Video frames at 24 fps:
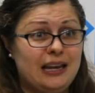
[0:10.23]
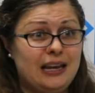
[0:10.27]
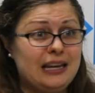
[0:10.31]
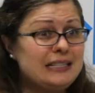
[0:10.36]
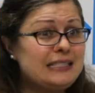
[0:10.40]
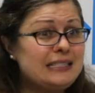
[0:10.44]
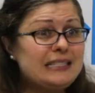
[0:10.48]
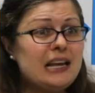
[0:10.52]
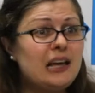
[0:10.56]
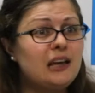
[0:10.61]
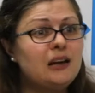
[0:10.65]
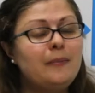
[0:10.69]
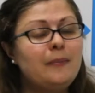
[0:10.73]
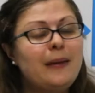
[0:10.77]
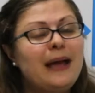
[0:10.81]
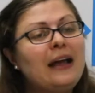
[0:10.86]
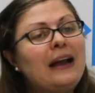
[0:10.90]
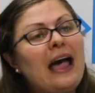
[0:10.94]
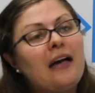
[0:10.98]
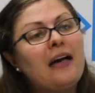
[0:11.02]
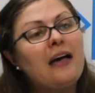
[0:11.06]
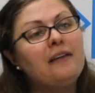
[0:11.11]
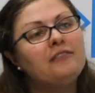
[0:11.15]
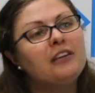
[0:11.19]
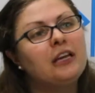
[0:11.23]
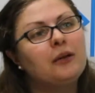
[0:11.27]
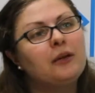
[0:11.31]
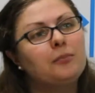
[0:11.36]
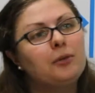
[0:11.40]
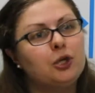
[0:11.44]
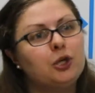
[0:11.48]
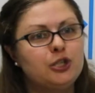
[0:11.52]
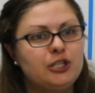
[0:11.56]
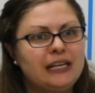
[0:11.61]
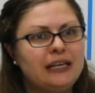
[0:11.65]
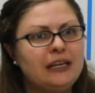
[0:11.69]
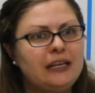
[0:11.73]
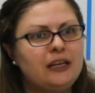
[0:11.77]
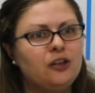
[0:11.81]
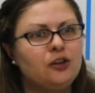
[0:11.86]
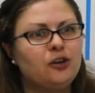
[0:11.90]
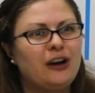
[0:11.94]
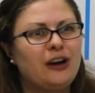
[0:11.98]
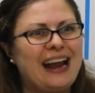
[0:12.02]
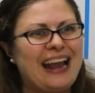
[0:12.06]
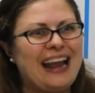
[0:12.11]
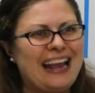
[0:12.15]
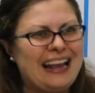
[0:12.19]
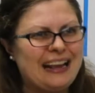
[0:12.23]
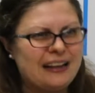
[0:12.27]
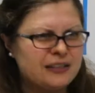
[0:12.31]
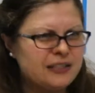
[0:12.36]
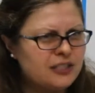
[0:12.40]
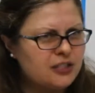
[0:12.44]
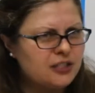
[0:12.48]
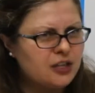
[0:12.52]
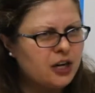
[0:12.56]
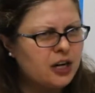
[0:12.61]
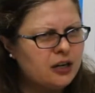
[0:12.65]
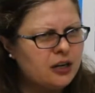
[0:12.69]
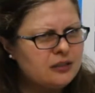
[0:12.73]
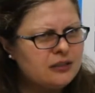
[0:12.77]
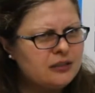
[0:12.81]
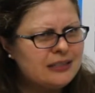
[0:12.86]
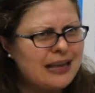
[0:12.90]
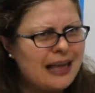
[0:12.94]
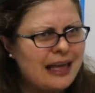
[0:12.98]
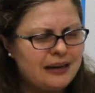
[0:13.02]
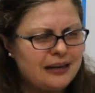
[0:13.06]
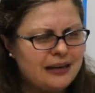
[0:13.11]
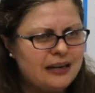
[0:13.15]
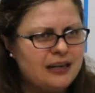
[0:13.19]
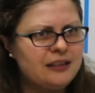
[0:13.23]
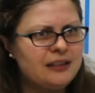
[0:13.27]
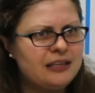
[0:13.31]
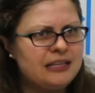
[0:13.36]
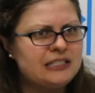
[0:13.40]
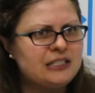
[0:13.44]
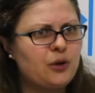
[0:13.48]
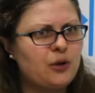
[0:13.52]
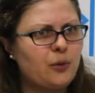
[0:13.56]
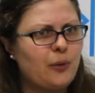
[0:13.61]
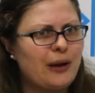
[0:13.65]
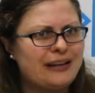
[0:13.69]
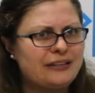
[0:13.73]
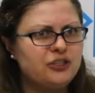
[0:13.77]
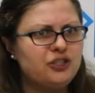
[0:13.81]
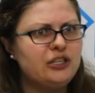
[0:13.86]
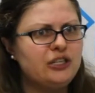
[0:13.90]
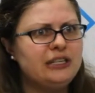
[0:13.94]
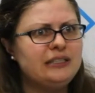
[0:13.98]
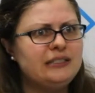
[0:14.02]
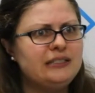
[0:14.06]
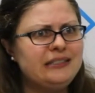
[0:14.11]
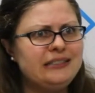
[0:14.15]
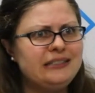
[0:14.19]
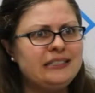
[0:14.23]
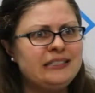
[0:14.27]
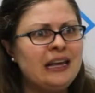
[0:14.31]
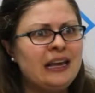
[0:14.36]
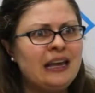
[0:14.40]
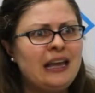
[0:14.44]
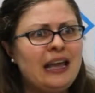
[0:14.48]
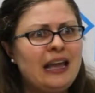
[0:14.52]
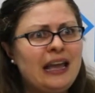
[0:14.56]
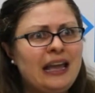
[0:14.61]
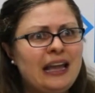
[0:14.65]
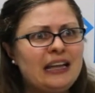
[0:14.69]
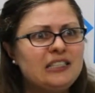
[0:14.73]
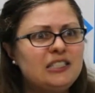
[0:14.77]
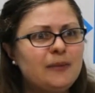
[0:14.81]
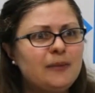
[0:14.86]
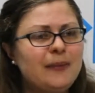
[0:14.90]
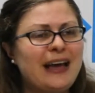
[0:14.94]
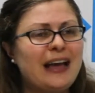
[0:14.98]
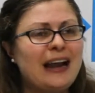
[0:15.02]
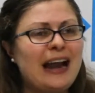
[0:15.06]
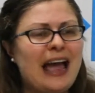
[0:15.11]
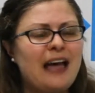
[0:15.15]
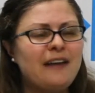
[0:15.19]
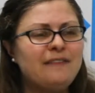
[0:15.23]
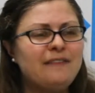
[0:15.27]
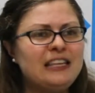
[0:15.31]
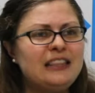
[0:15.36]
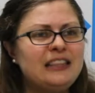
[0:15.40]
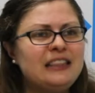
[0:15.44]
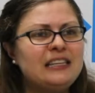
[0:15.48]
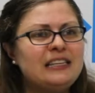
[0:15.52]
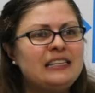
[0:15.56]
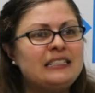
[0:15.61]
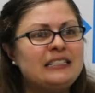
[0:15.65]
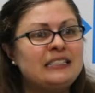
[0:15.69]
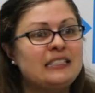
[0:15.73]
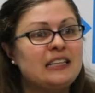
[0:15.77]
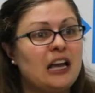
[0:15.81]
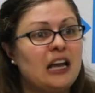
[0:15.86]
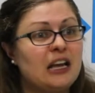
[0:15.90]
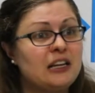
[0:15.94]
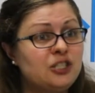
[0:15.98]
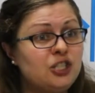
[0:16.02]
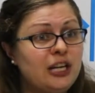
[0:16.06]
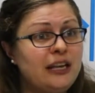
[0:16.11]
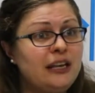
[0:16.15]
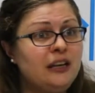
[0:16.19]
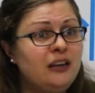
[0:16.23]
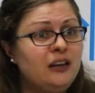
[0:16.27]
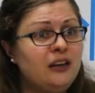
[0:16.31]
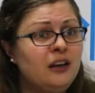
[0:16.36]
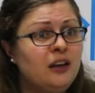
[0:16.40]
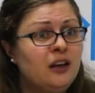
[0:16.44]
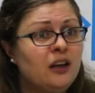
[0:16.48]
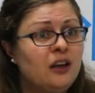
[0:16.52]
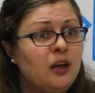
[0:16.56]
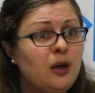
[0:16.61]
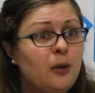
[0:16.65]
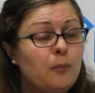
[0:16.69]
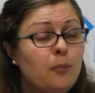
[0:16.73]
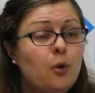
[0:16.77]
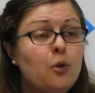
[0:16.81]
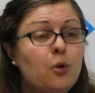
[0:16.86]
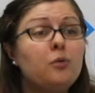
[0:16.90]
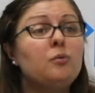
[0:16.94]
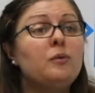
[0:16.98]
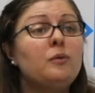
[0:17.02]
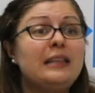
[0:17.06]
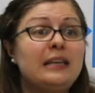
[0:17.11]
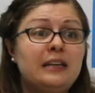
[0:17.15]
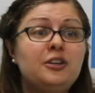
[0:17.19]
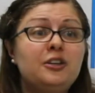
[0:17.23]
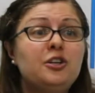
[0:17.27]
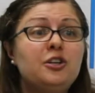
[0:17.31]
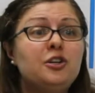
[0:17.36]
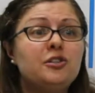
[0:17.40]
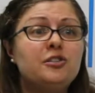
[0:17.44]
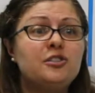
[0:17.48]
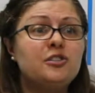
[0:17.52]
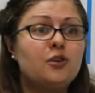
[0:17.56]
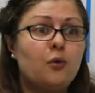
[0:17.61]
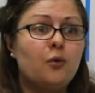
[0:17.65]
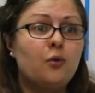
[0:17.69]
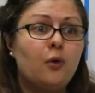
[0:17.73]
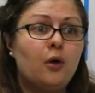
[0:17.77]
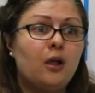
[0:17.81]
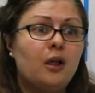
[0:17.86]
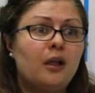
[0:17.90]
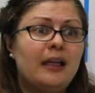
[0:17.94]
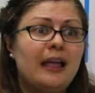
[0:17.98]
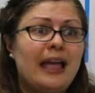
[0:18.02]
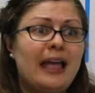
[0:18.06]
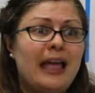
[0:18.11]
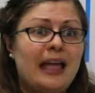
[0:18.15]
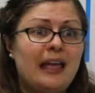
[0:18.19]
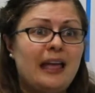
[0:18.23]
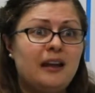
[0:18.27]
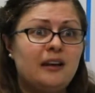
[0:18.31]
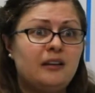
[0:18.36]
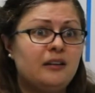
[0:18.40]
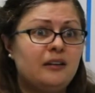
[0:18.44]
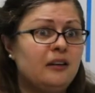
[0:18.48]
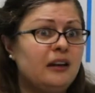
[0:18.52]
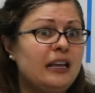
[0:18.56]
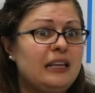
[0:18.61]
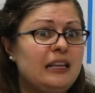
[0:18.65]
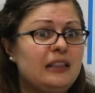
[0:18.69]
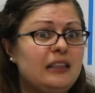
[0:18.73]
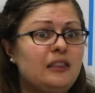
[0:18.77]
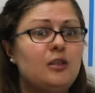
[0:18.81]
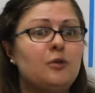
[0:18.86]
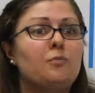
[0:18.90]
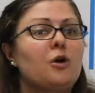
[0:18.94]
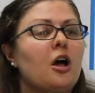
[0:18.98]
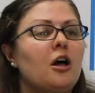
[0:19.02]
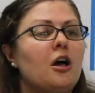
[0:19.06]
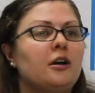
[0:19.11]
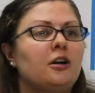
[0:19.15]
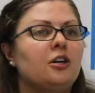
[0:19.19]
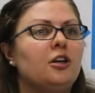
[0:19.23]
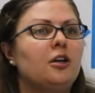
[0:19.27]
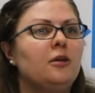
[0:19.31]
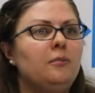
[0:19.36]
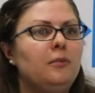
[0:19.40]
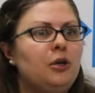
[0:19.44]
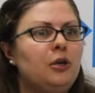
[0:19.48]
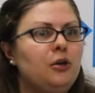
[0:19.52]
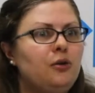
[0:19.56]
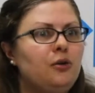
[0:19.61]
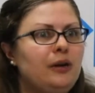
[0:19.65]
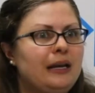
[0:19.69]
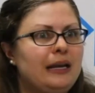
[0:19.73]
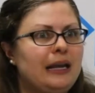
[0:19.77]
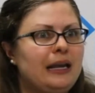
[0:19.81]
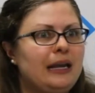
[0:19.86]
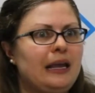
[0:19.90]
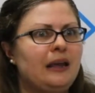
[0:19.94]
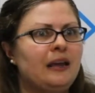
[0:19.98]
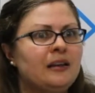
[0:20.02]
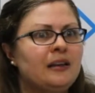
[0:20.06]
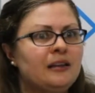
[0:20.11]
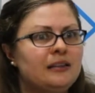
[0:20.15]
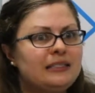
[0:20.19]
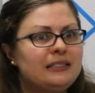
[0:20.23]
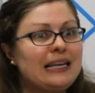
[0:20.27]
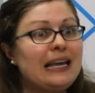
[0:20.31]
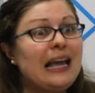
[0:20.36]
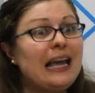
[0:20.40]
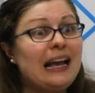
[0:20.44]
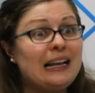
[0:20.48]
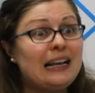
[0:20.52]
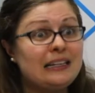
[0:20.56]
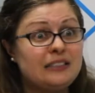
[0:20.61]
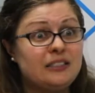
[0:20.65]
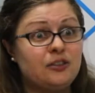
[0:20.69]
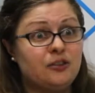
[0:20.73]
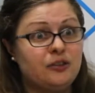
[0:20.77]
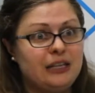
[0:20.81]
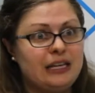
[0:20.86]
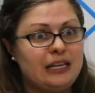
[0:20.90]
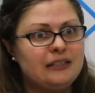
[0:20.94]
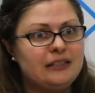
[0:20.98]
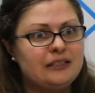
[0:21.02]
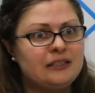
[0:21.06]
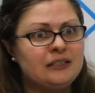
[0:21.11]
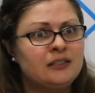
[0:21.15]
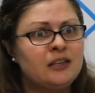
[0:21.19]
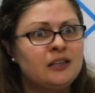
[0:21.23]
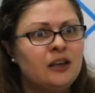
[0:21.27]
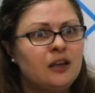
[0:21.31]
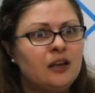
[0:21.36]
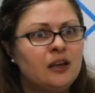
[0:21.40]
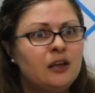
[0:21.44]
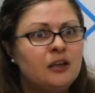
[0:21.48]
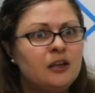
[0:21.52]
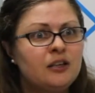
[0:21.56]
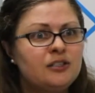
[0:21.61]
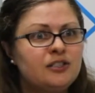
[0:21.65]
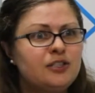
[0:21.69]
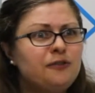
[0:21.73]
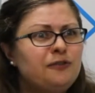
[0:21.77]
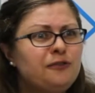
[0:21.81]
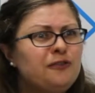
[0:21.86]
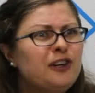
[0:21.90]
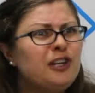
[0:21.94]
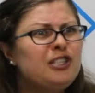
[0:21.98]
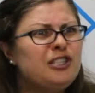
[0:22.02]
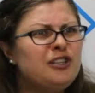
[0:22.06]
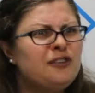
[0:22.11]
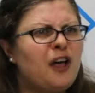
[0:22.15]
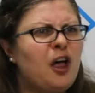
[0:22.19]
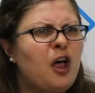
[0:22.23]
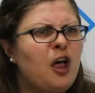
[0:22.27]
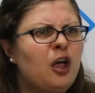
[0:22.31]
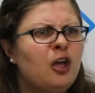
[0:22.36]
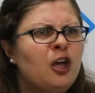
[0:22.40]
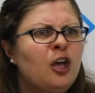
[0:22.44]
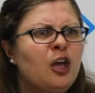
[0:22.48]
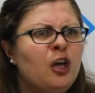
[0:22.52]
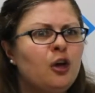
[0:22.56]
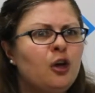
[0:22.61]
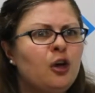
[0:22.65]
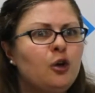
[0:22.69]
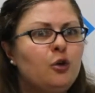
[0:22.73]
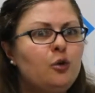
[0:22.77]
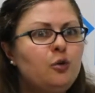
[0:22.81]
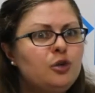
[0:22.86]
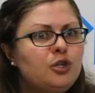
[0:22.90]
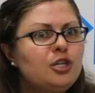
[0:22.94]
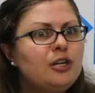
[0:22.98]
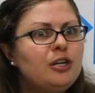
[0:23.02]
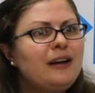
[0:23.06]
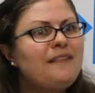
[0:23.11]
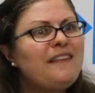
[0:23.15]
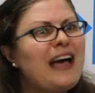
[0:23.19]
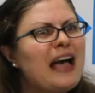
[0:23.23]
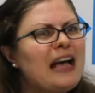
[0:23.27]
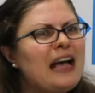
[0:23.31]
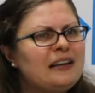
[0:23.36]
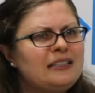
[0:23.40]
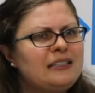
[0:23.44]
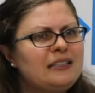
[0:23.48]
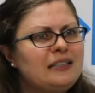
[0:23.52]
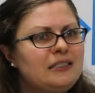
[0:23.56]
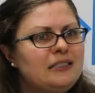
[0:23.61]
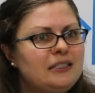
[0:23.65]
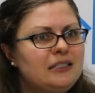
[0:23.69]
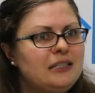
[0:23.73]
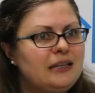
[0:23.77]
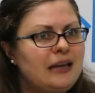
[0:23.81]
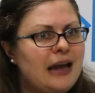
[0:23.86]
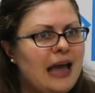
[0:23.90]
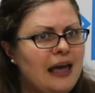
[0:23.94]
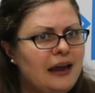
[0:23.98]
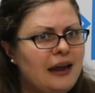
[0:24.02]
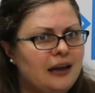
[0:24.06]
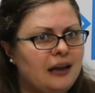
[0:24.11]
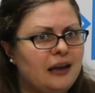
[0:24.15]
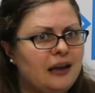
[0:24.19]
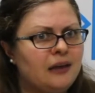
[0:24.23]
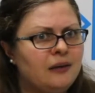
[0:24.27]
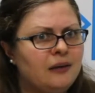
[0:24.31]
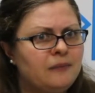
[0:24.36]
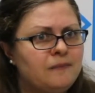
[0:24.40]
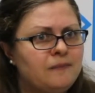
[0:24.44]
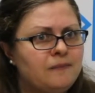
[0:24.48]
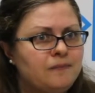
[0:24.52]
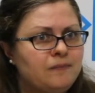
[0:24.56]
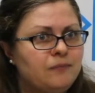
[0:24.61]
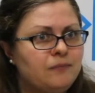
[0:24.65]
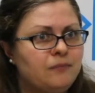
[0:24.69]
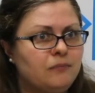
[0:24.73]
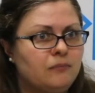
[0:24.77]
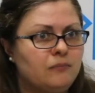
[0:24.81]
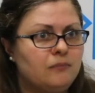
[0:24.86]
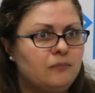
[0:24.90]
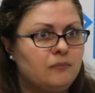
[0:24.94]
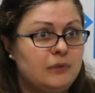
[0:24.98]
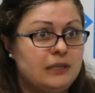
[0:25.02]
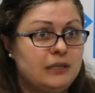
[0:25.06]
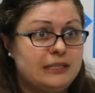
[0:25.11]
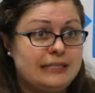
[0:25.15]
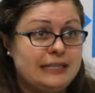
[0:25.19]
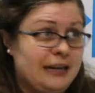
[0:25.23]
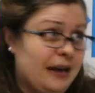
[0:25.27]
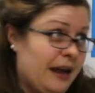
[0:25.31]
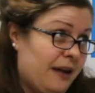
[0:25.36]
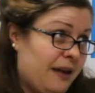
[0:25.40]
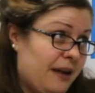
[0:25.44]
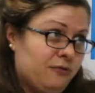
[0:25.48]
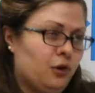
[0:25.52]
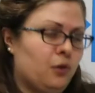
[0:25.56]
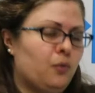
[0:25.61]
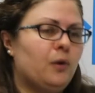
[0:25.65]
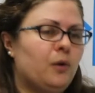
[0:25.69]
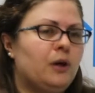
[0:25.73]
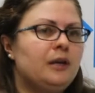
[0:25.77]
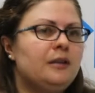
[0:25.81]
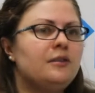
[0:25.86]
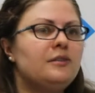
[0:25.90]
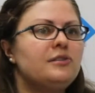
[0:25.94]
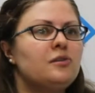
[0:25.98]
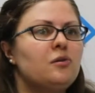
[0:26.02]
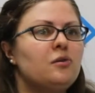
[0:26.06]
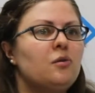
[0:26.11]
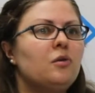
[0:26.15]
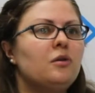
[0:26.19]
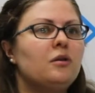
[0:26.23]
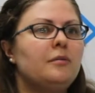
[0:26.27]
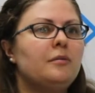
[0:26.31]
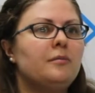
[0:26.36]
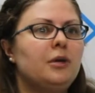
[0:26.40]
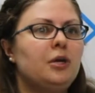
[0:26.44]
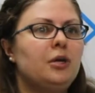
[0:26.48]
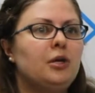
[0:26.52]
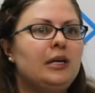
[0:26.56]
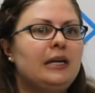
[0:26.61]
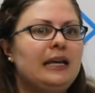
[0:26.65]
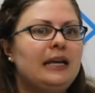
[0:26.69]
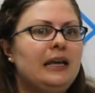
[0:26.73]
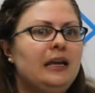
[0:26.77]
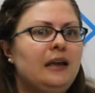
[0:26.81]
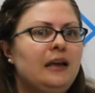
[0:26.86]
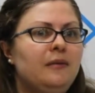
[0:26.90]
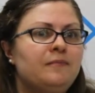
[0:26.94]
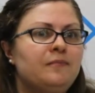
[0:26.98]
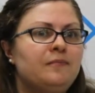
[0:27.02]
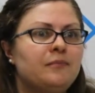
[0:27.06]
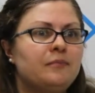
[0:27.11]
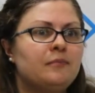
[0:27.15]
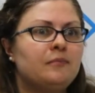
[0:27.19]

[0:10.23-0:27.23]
And it's not about having a particular answer to any of these questions, it's about having the discussion both within your school and in the broader community to answer these. So, first of all, who should have access to data? Is it everyone in the school community?